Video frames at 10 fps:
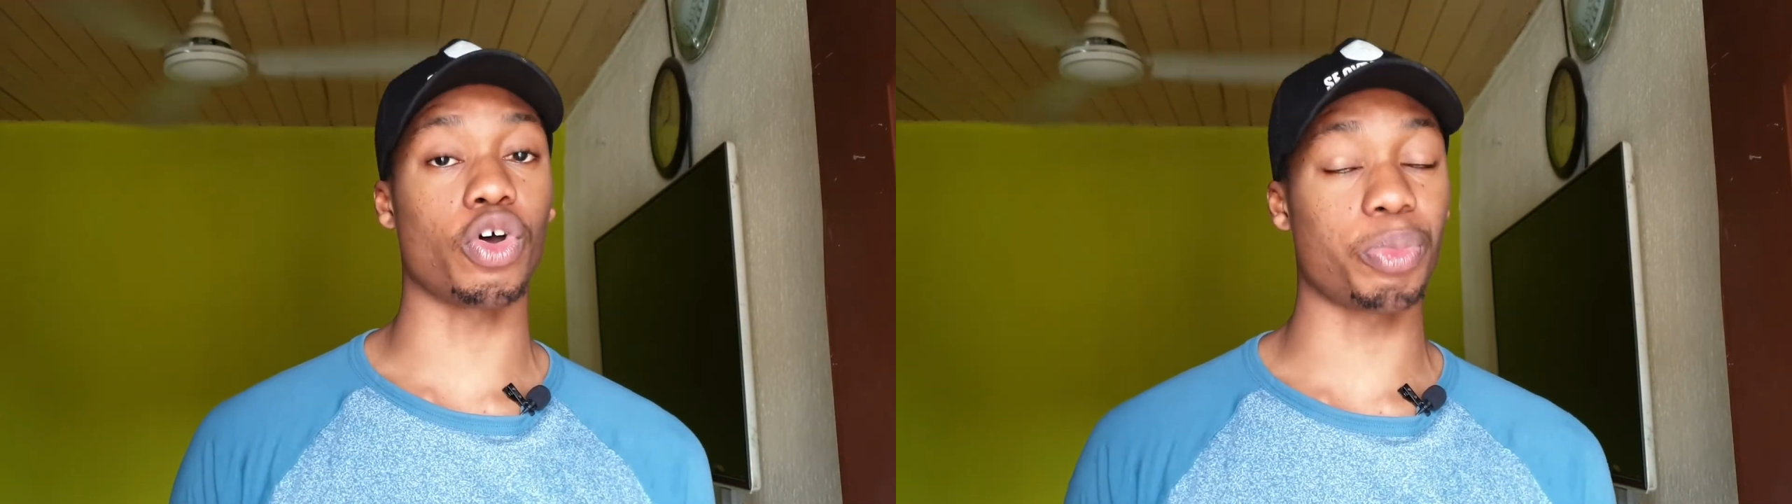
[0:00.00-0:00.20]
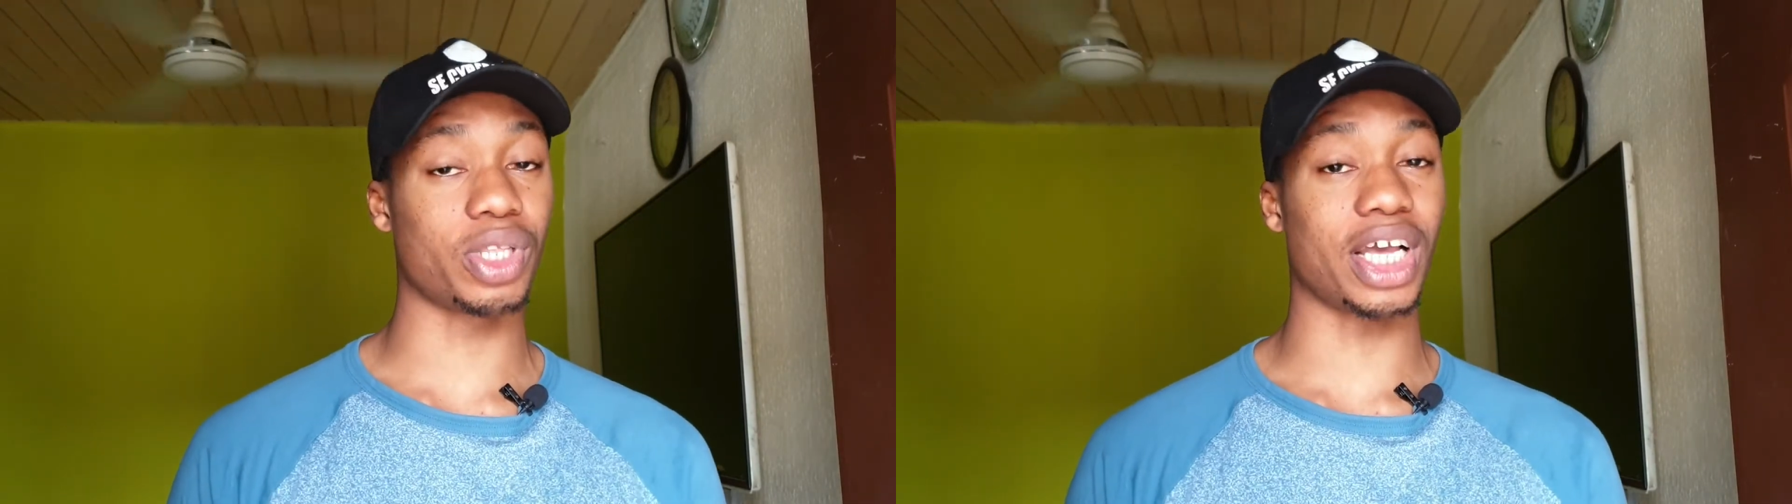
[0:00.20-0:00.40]

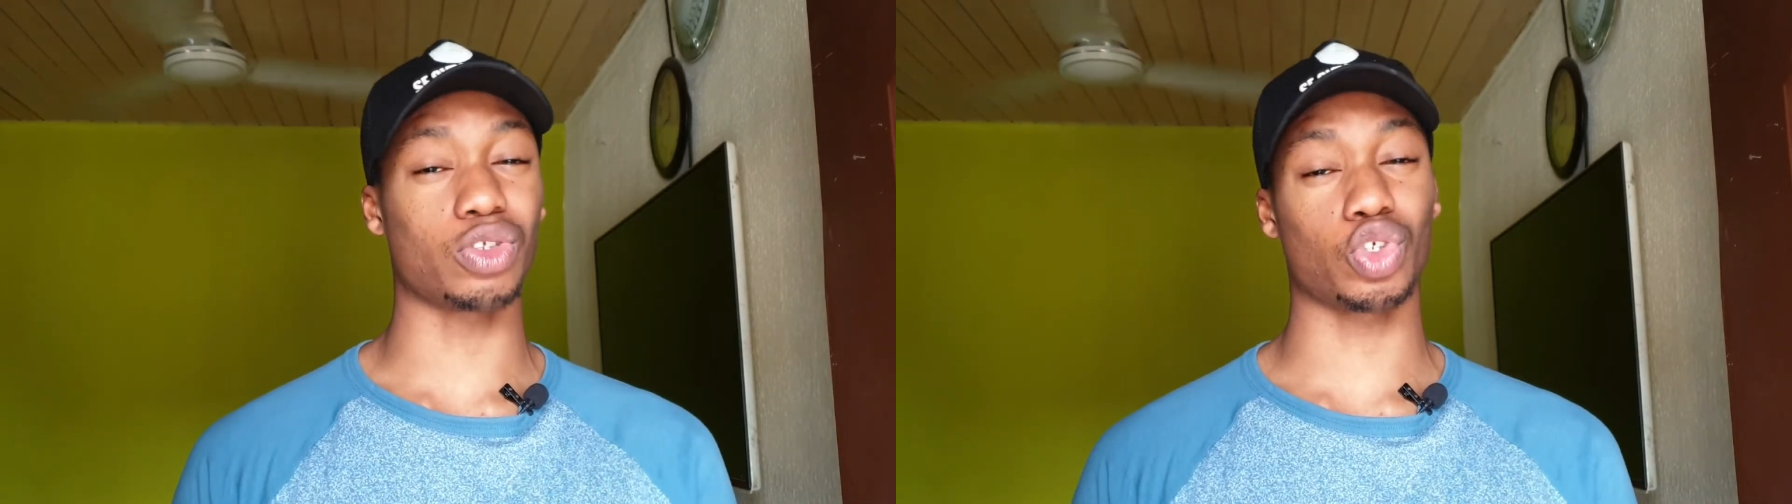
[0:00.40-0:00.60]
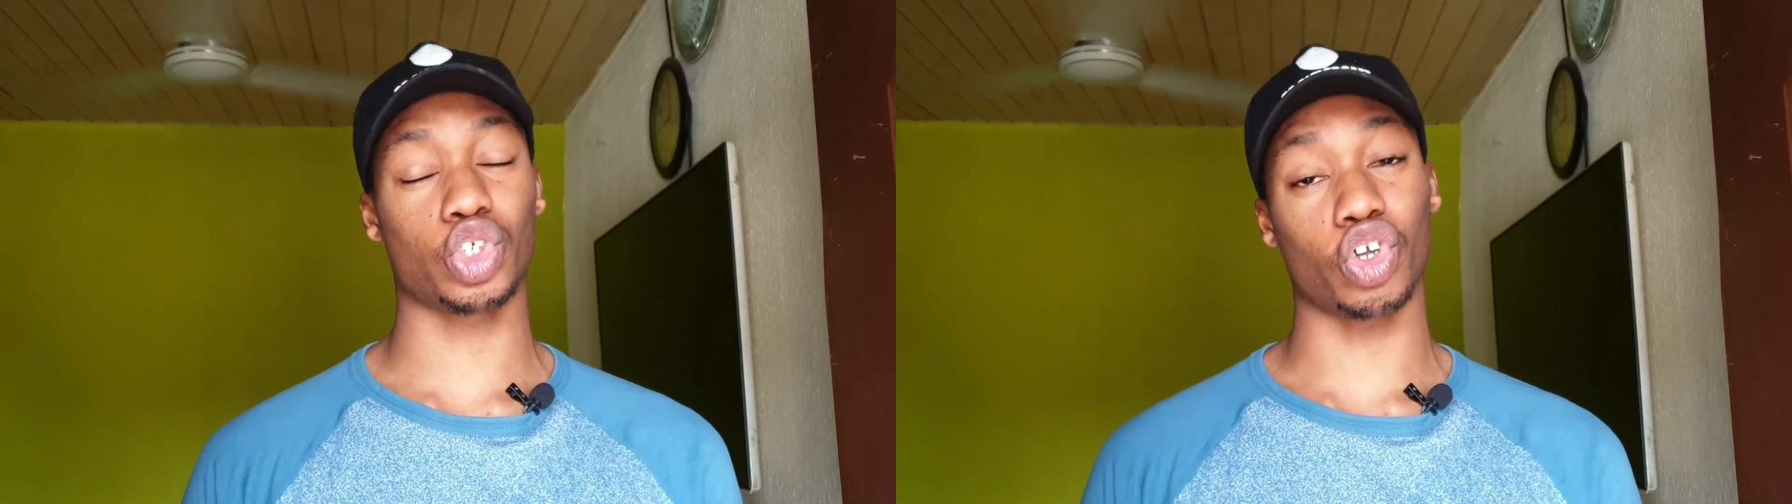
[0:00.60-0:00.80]
computer
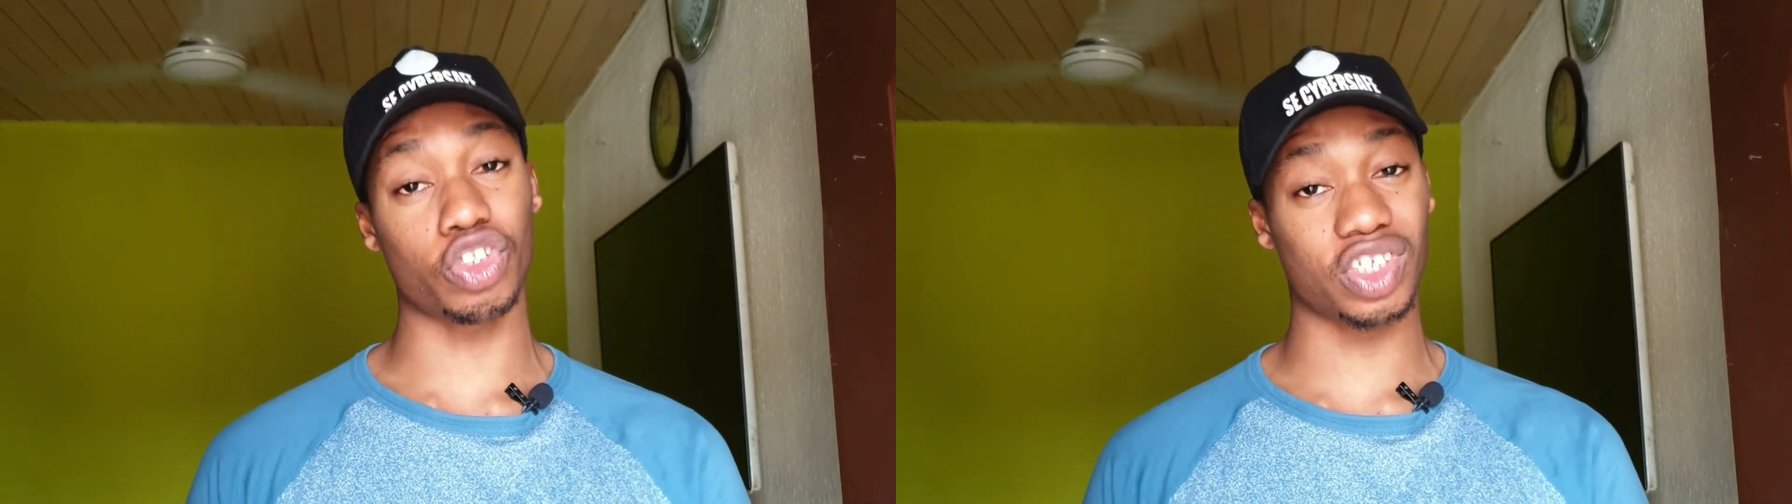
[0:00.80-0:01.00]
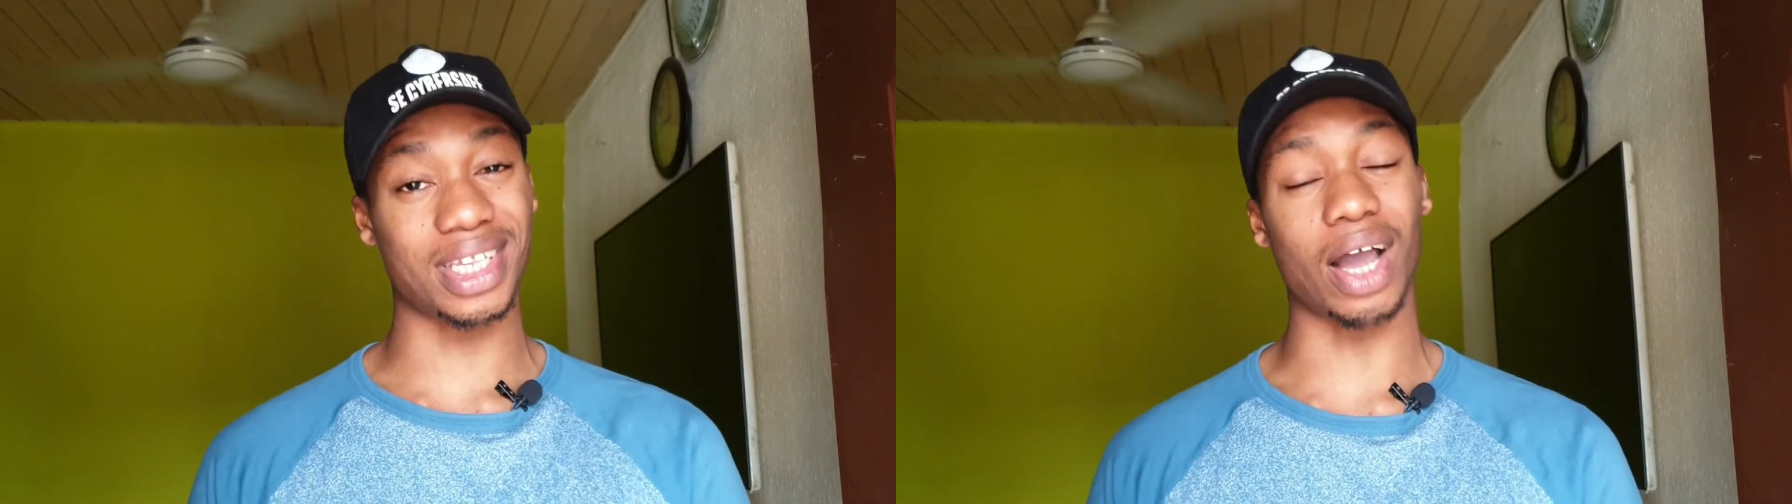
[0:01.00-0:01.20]
to
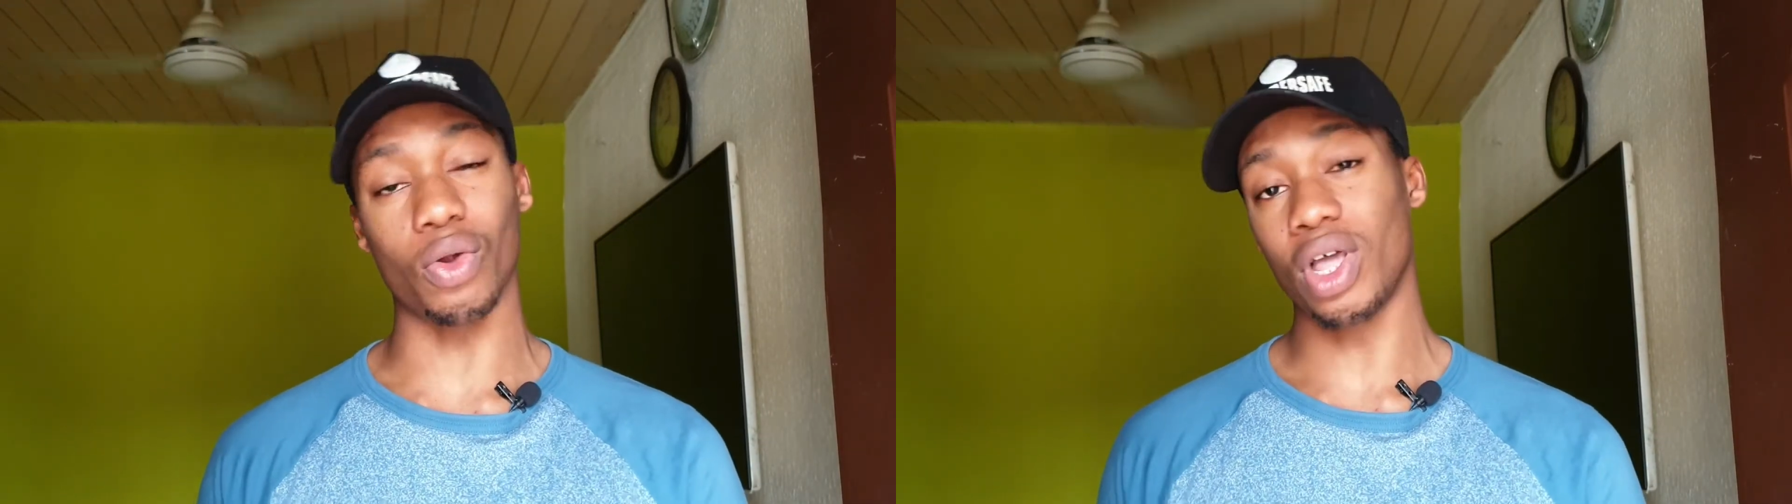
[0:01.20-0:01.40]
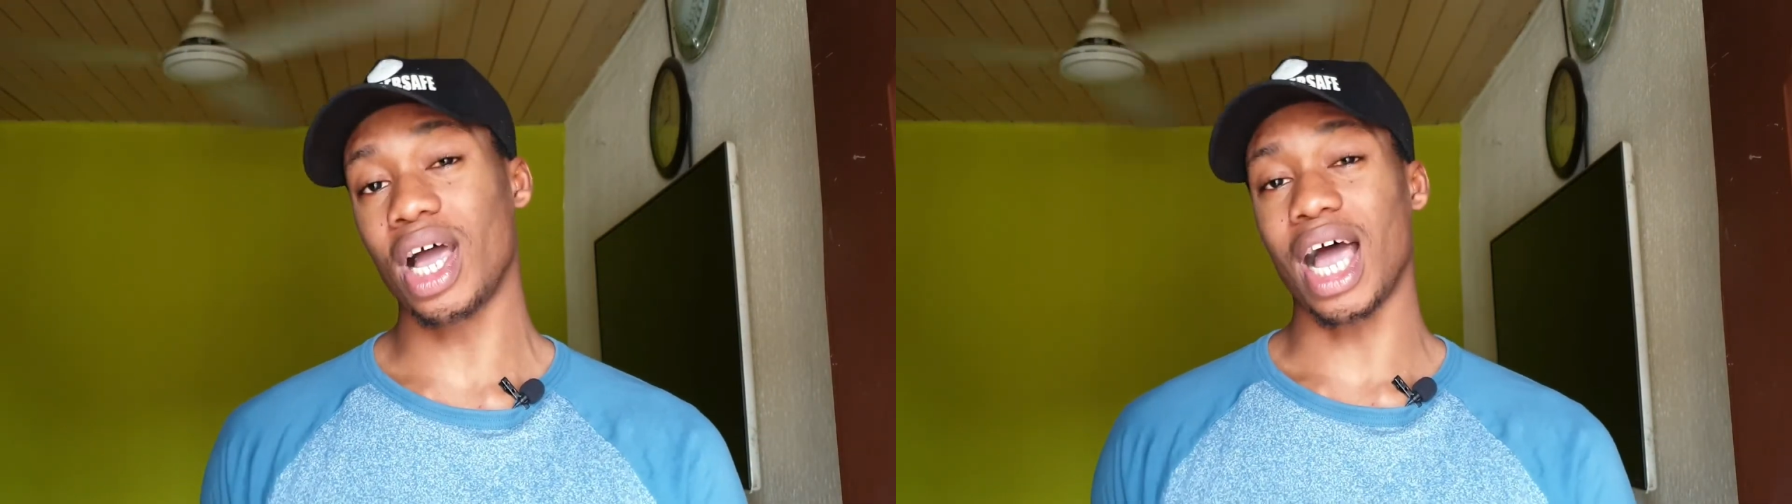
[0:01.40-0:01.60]
shut down